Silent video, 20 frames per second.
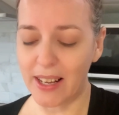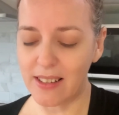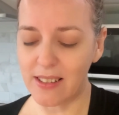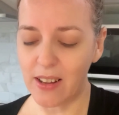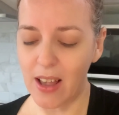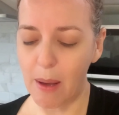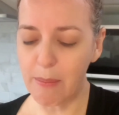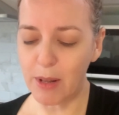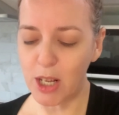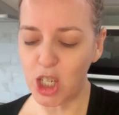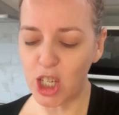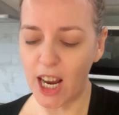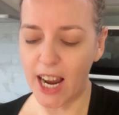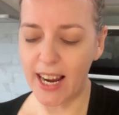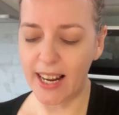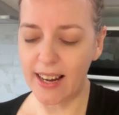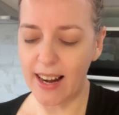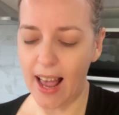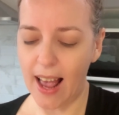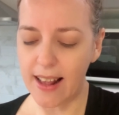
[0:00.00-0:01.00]
So Emily
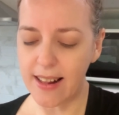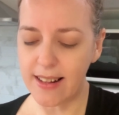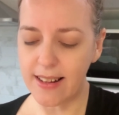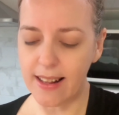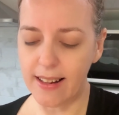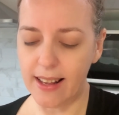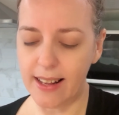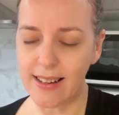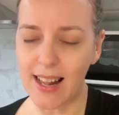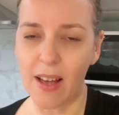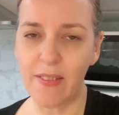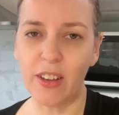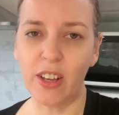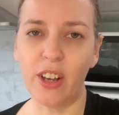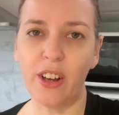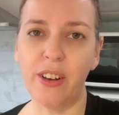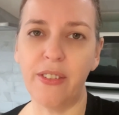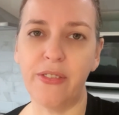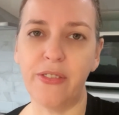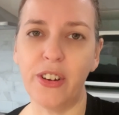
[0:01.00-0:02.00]
Jane is having
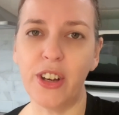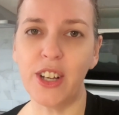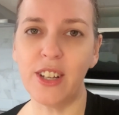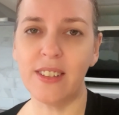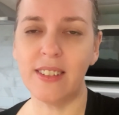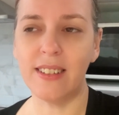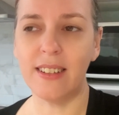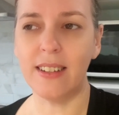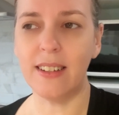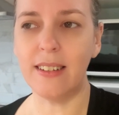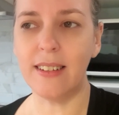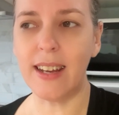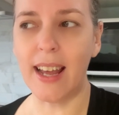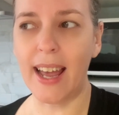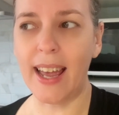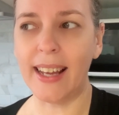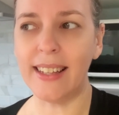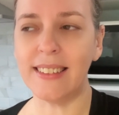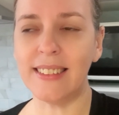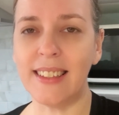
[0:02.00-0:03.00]
her first
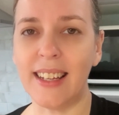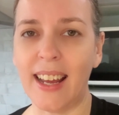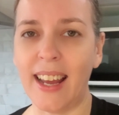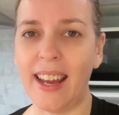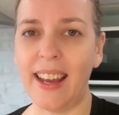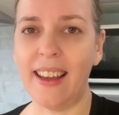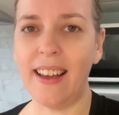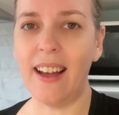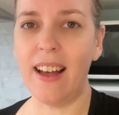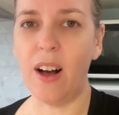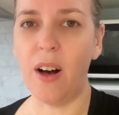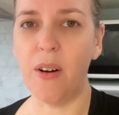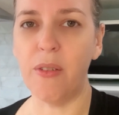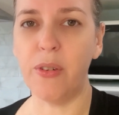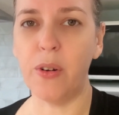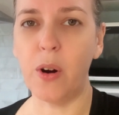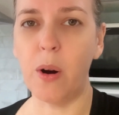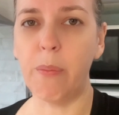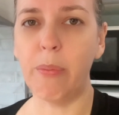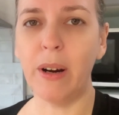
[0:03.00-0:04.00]
day today of
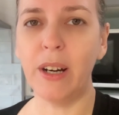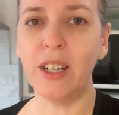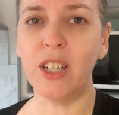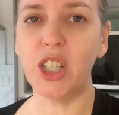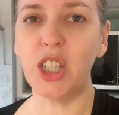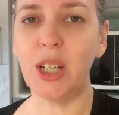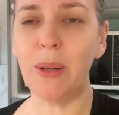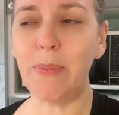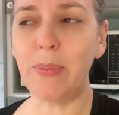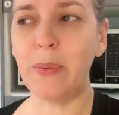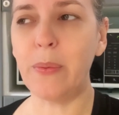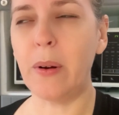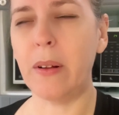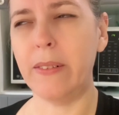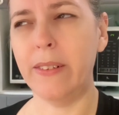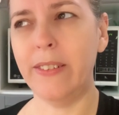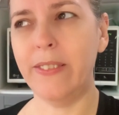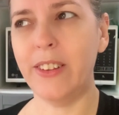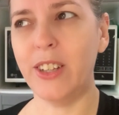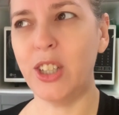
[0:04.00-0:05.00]
her apprenticeship,
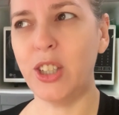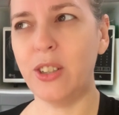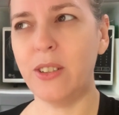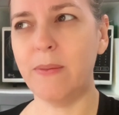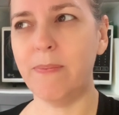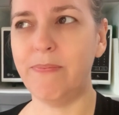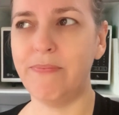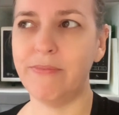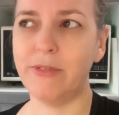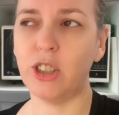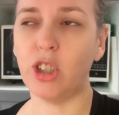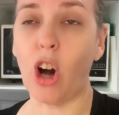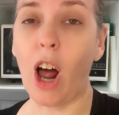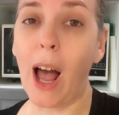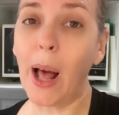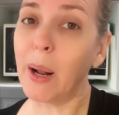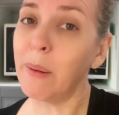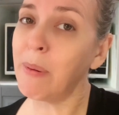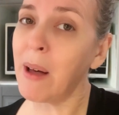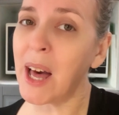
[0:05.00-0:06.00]
well, the
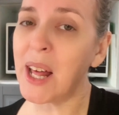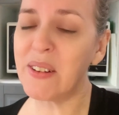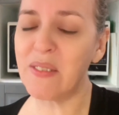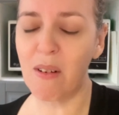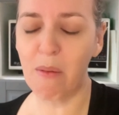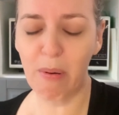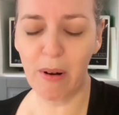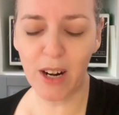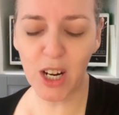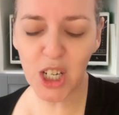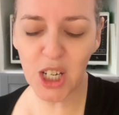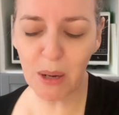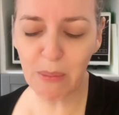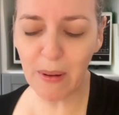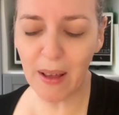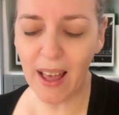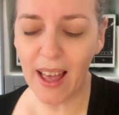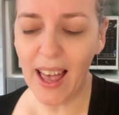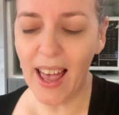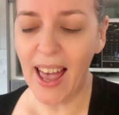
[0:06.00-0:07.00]
trial part of her apprenticeship.
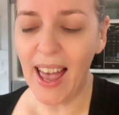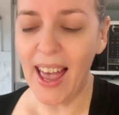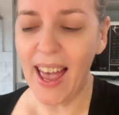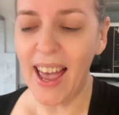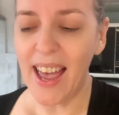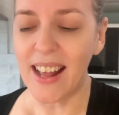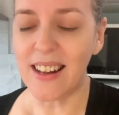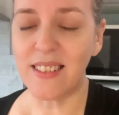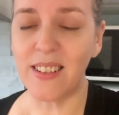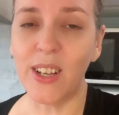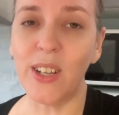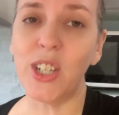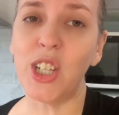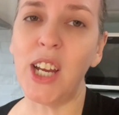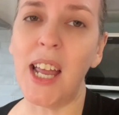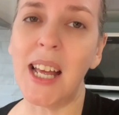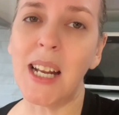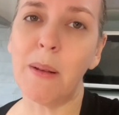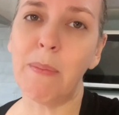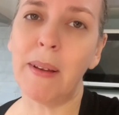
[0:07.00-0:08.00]
And so she
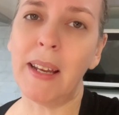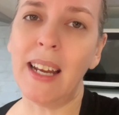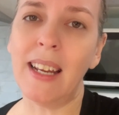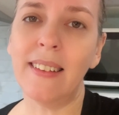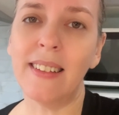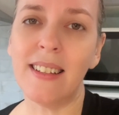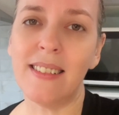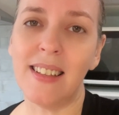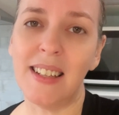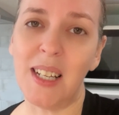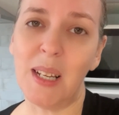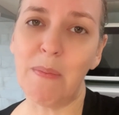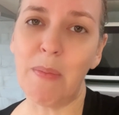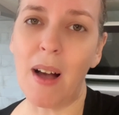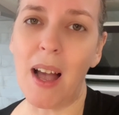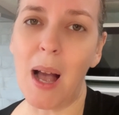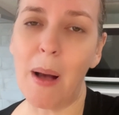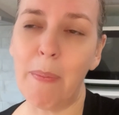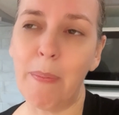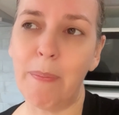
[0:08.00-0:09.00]
had to be in the city
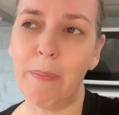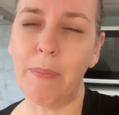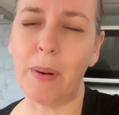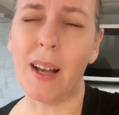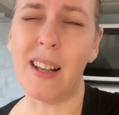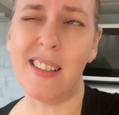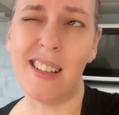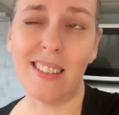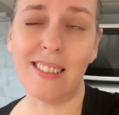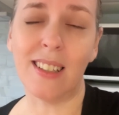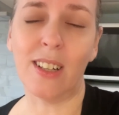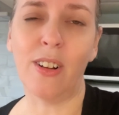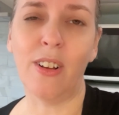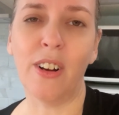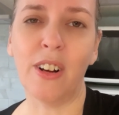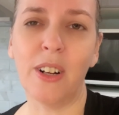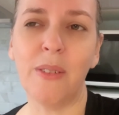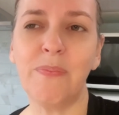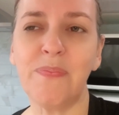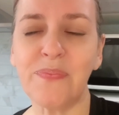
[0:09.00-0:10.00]
by 6 o'clock.